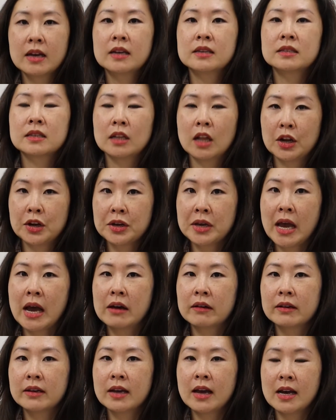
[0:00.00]
Solano
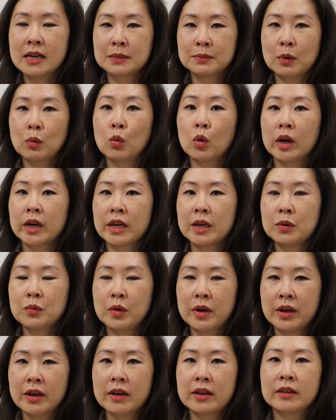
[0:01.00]
County has been working
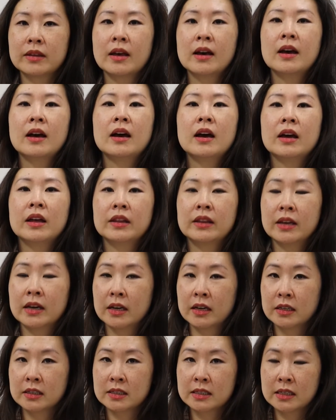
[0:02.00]
with
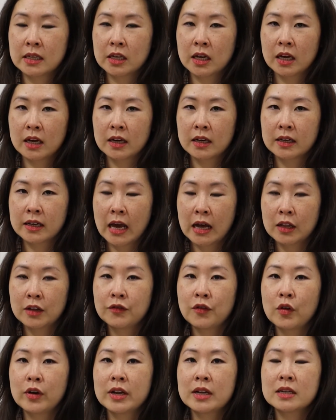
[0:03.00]
the
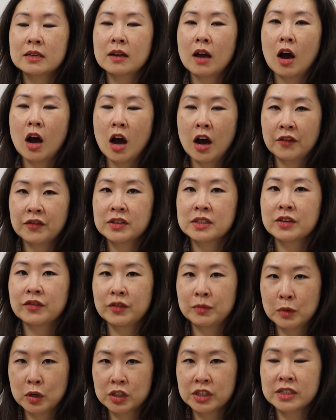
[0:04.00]
California Office
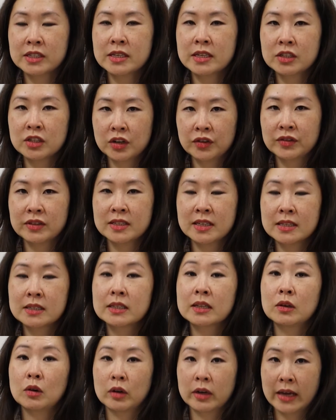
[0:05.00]
of Emergency
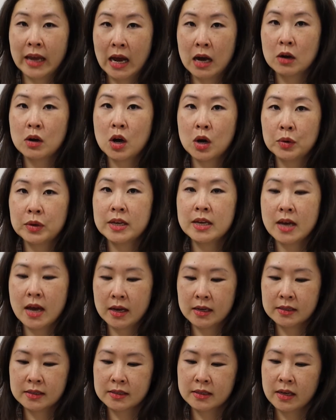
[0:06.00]
Services, or
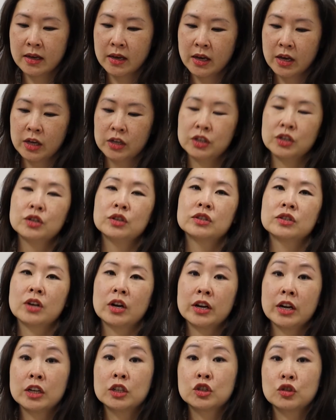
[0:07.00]
Cal-OES, to
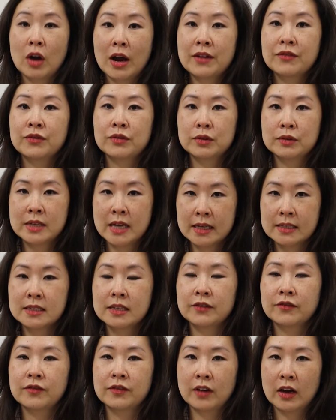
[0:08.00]
start a drive-through
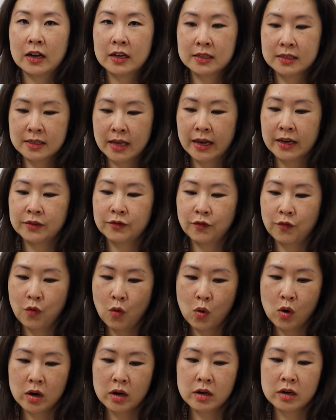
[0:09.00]
testing site
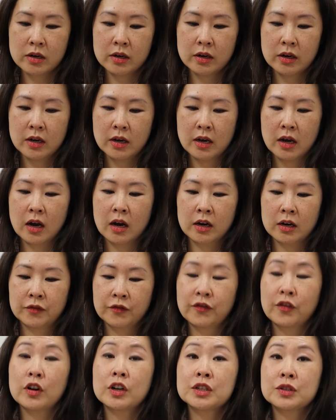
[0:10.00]
for our
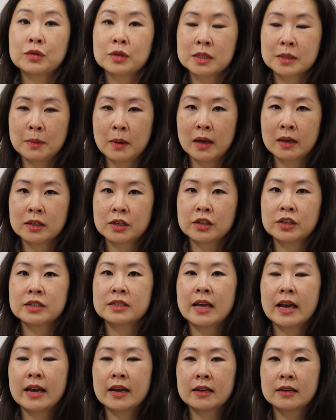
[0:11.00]
first
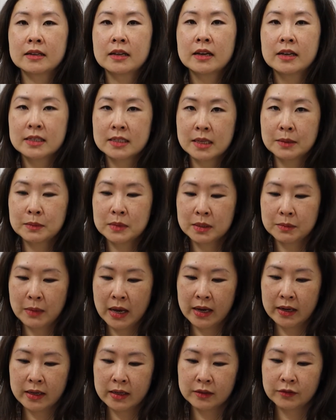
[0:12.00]
responders and
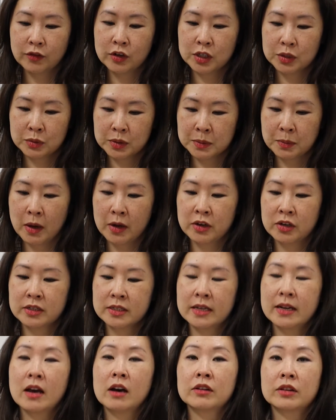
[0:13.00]
symptomatic first
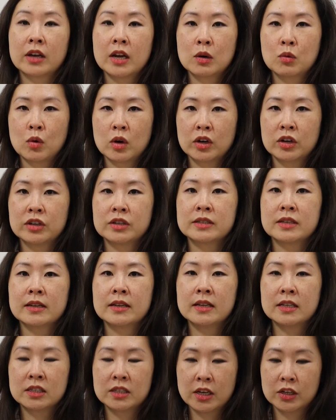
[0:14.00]
responders and healthcare workers
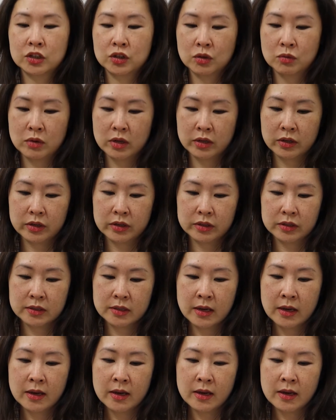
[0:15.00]
and essential
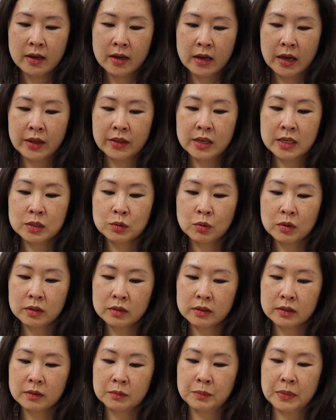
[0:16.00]
workers. And this
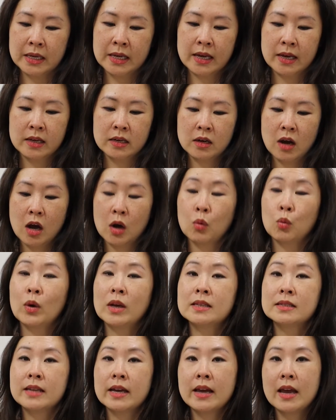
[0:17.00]
will begin on
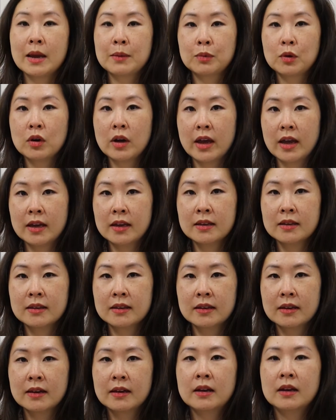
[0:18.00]
Wednesday, April 8th
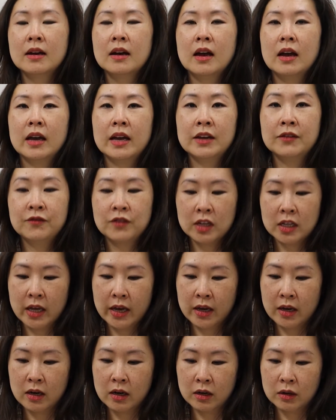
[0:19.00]
in
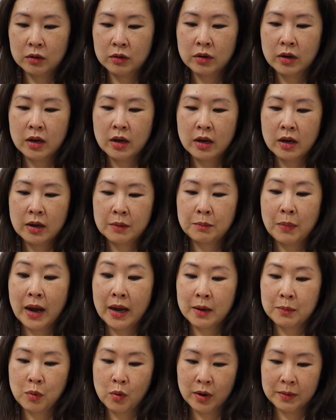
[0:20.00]
Vallejo
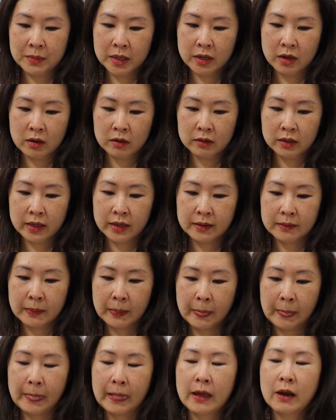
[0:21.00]
by appointment only.
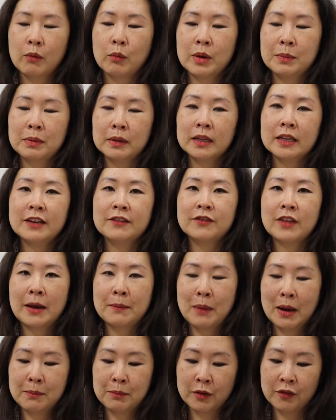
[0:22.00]
We believe
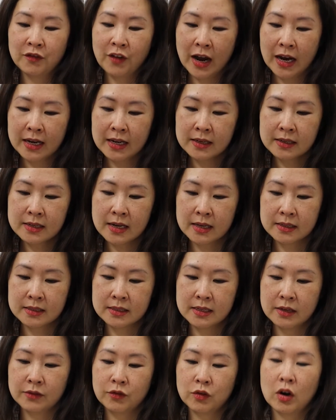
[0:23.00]
that by providing
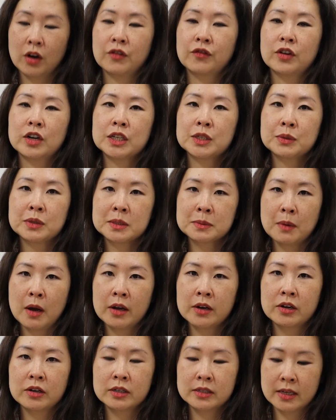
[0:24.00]
testing for our first
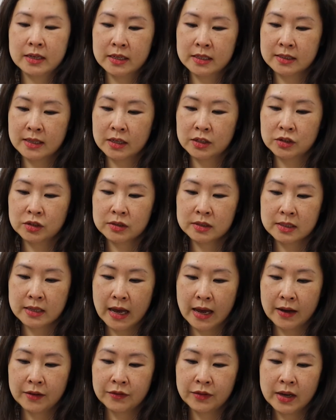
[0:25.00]
responders and essential
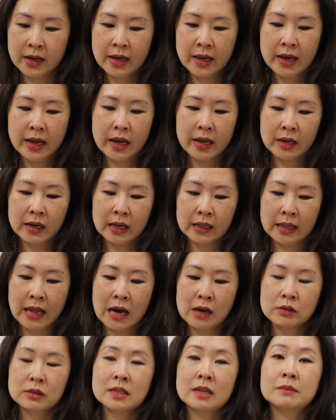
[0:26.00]
staff, it
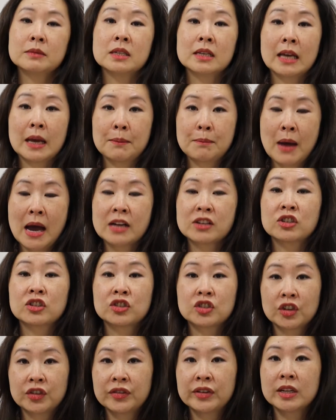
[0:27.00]
allows them to get back to
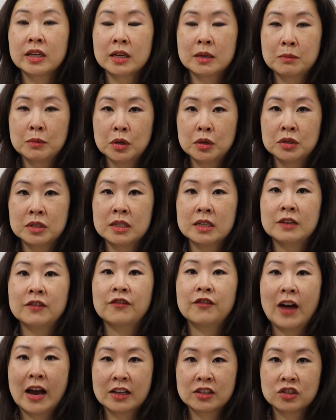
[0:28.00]
serving the community
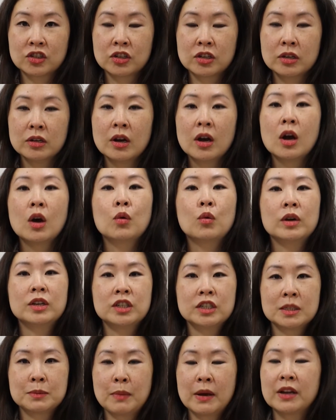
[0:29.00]
faster,
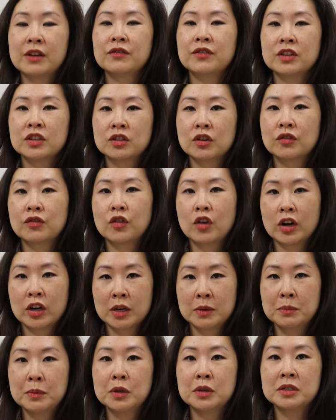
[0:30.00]
which is beneficial for our
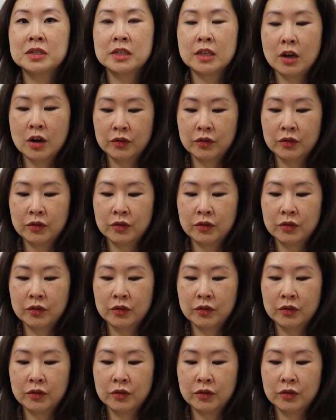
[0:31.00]
community